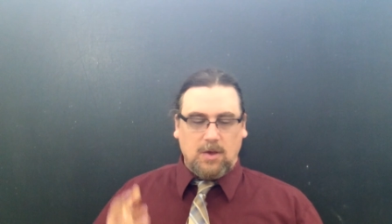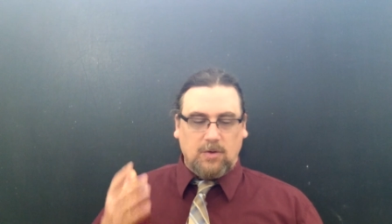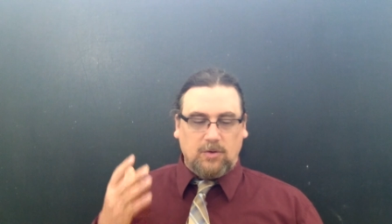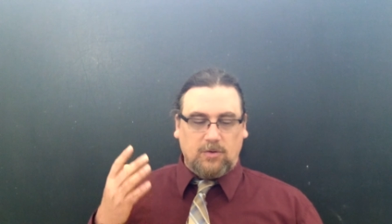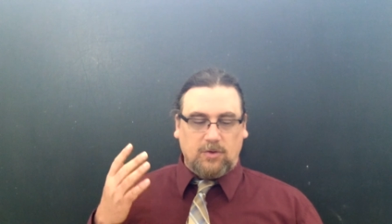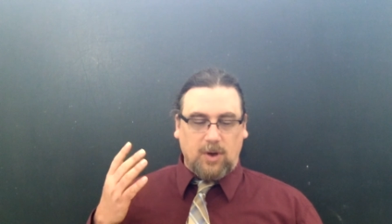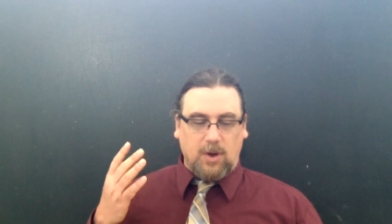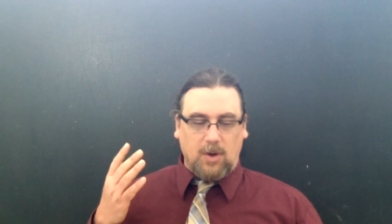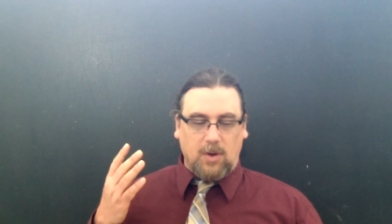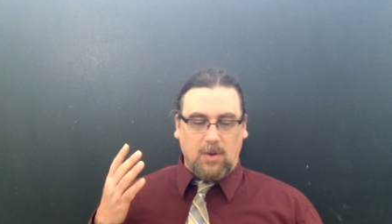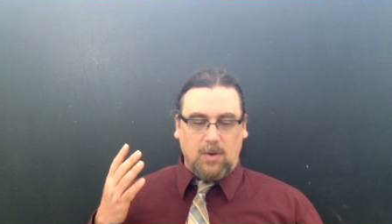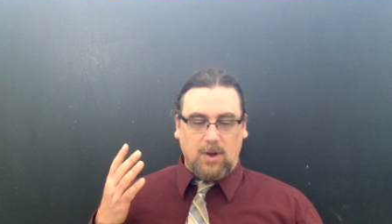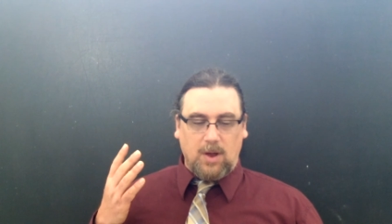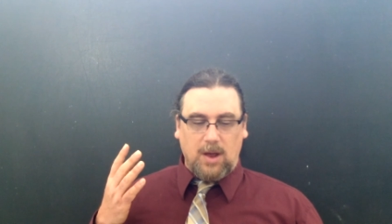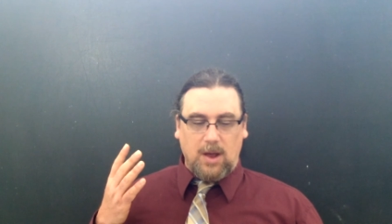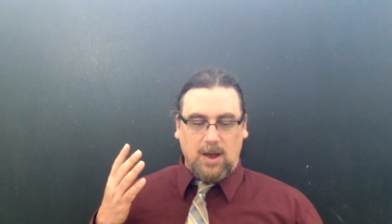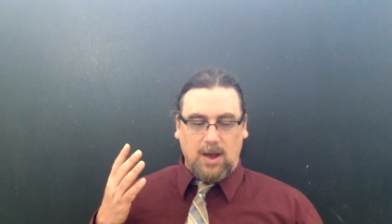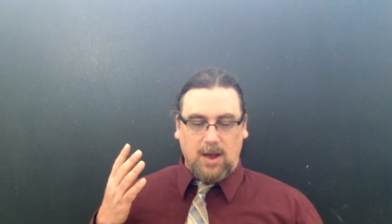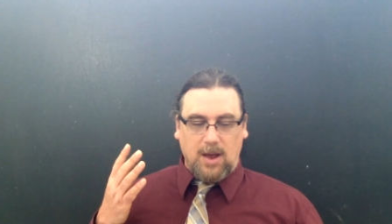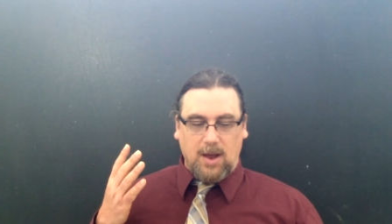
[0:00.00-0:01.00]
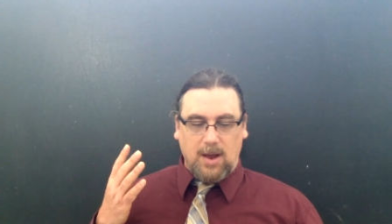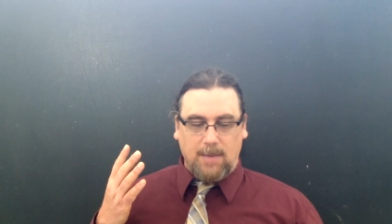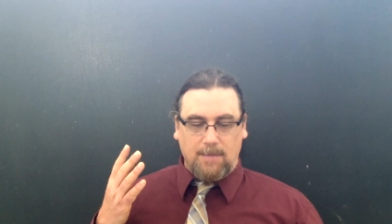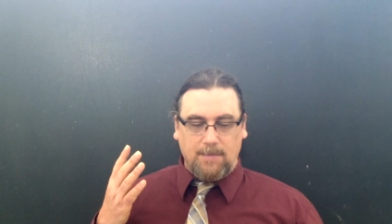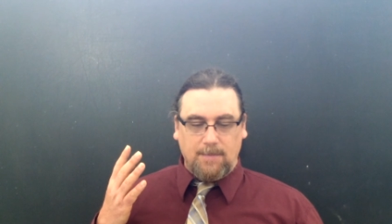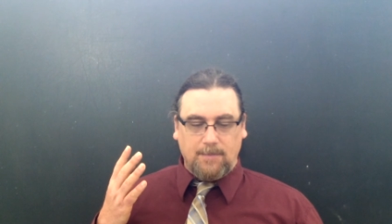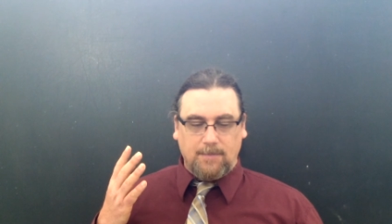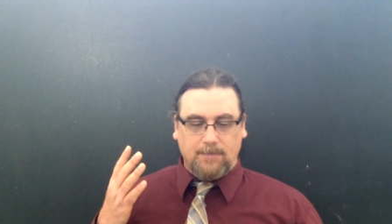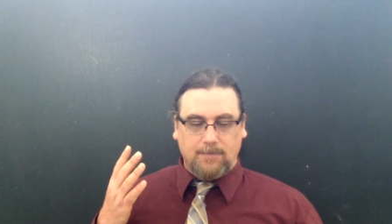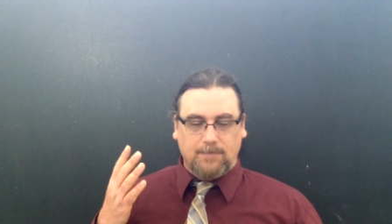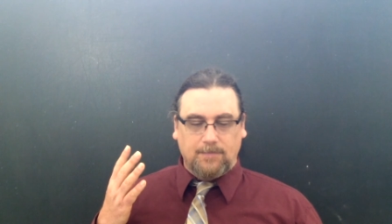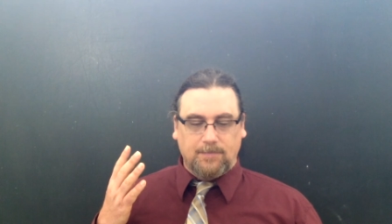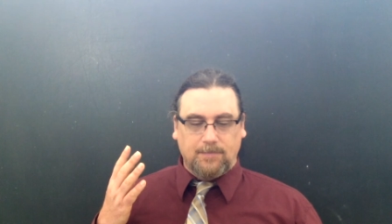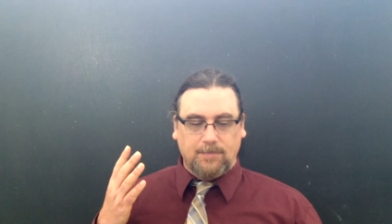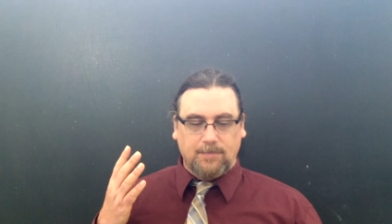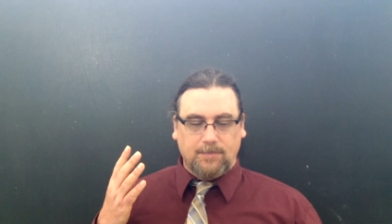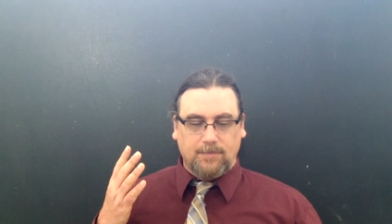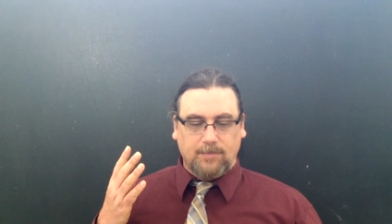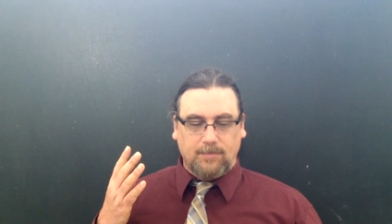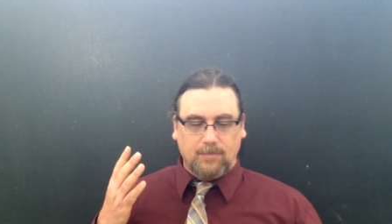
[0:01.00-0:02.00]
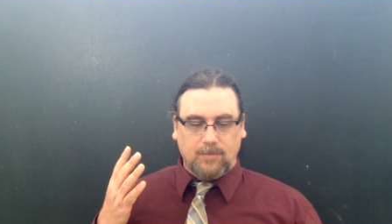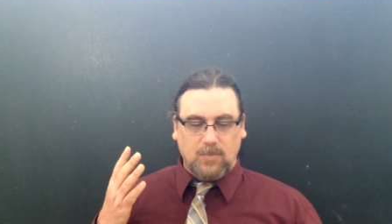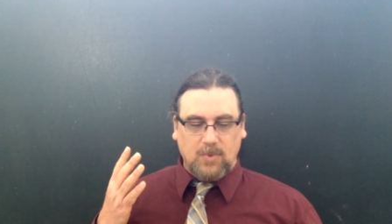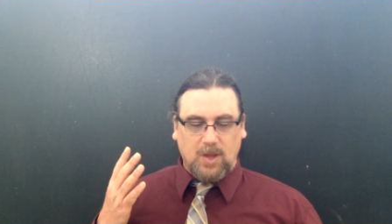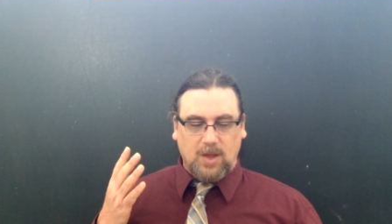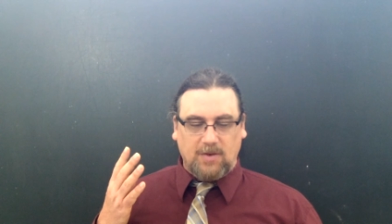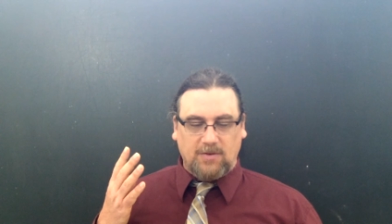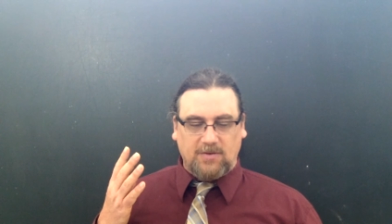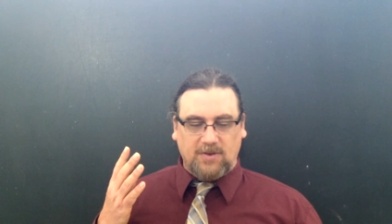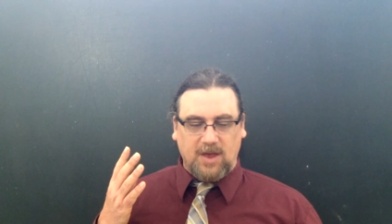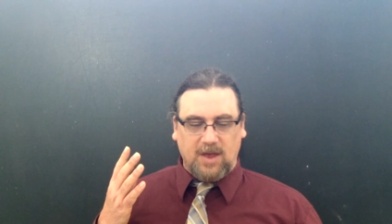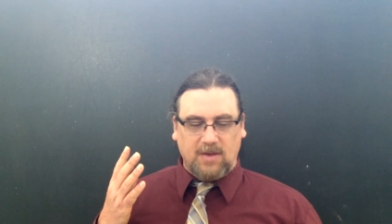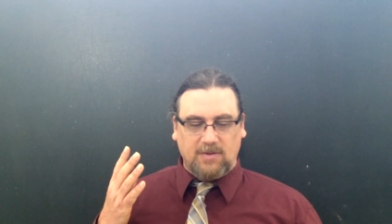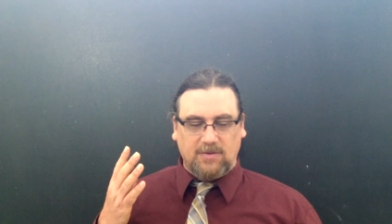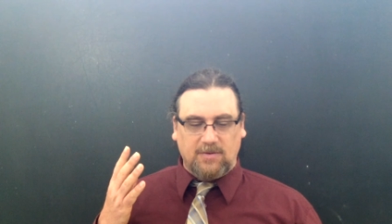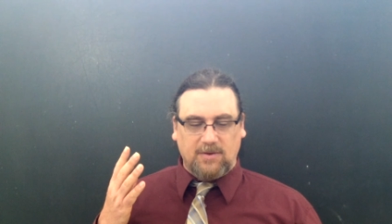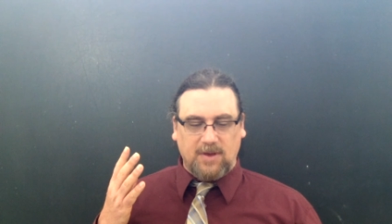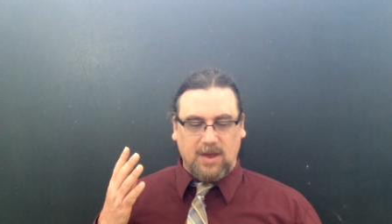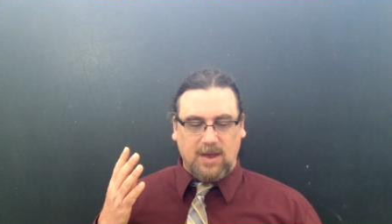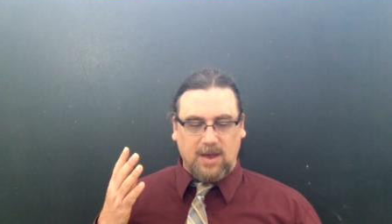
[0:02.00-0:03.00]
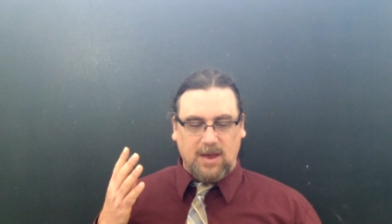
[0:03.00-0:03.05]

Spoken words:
So he says,